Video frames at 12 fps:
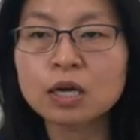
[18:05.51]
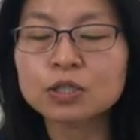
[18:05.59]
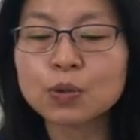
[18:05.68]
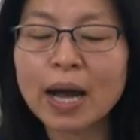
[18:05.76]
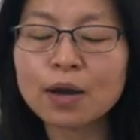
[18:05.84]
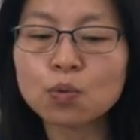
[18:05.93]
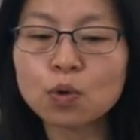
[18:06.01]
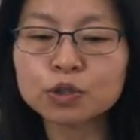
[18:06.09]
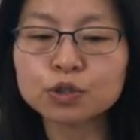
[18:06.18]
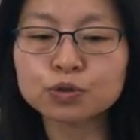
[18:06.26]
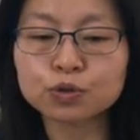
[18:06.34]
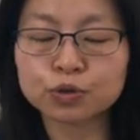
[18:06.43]
So I
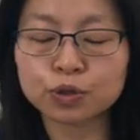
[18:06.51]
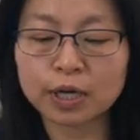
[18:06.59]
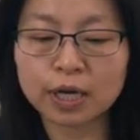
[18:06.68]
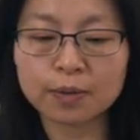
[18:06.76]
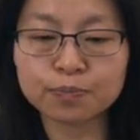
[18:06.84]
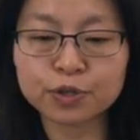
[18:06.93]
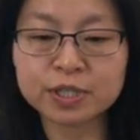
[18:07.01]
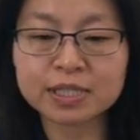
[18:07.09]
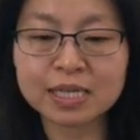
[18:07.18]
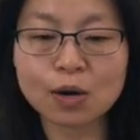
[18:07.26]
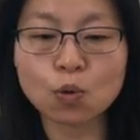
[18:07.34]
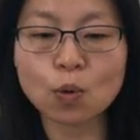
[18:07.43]
wanted to uh, print
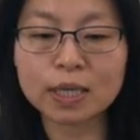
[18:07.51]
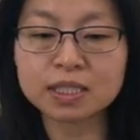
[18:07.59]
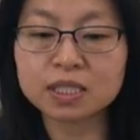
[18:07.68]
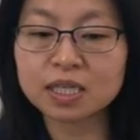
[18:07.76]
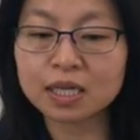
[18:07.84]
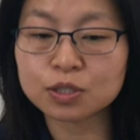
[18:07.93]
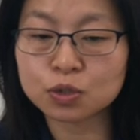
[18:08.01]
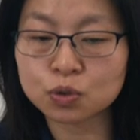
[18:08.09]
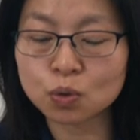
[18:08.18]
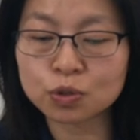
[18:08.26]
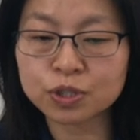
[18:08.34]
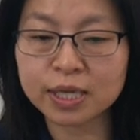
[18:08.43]
out what's the uh,
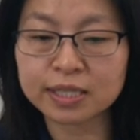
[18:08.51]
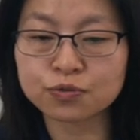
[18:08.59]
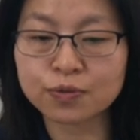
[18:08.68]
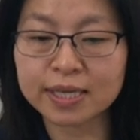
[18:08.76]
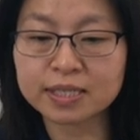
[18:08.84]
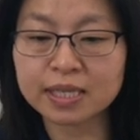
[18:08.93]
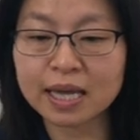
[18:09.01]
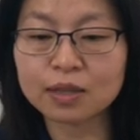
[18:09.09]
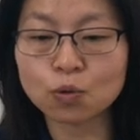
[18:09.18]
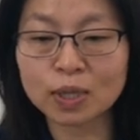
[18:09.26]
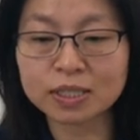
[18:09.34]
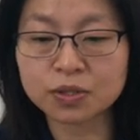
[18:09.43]
source address and
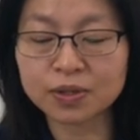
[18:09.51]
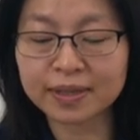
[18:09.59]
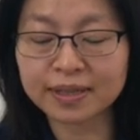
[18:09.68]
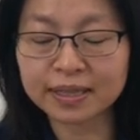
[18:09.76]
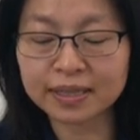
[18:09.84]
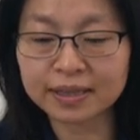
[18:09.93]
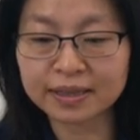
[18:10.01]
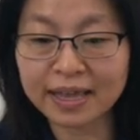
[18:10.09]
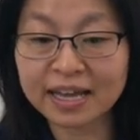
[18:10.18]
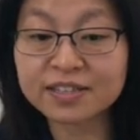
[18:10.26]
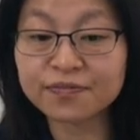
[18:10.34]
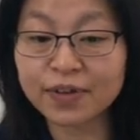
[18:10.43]
what's the
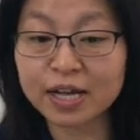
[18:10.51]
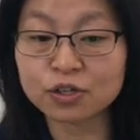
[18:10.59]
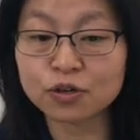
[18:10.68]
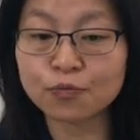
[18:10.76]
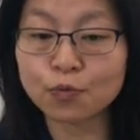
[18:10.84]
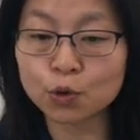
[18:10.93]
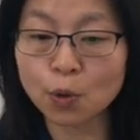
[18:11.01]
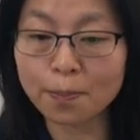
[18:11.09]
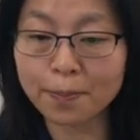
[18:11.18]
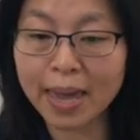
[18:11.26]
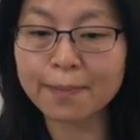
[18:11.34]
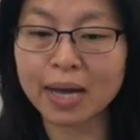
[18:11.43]
length value for the
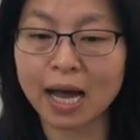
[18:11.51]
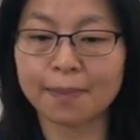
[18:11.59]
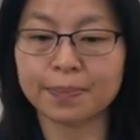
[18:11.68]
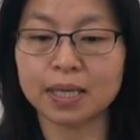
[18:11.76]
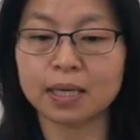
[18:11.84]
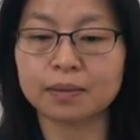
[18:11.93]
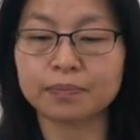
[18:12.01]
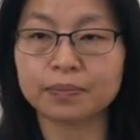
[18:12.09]
mem copy.